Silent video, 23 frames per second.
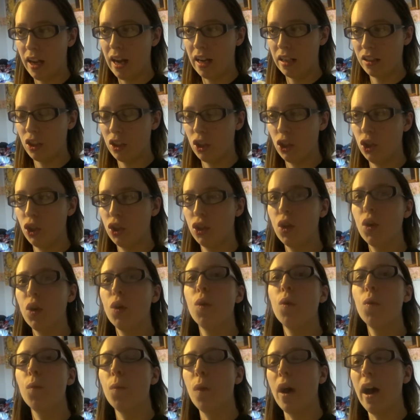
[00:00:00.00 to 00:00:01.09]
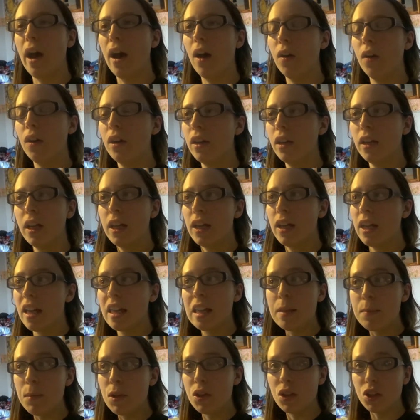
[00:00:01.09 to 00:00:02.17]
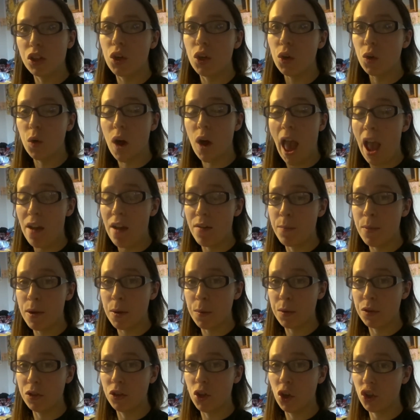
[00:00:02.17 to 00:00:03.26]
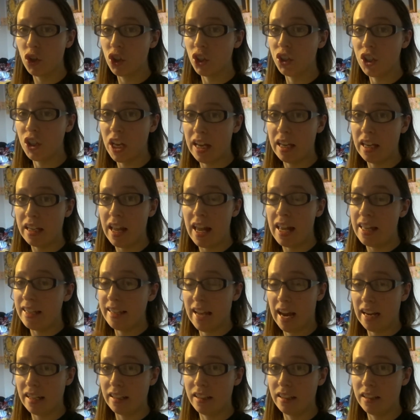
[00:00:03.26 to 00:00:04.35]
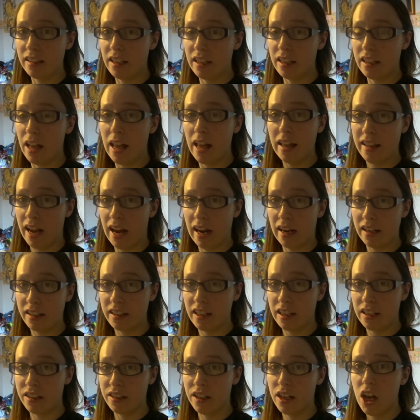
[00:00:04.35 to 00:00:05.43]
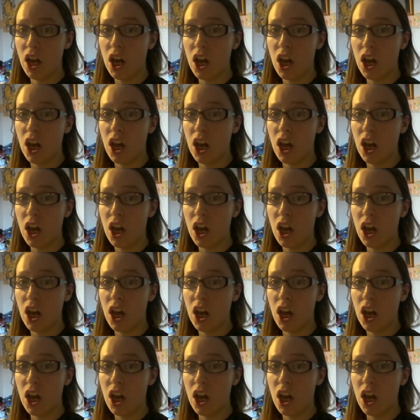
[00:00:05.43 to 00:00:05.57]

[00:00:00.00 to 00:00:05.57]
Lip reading: acting so well. In the musical, everybody was not just singing and dancing and acting.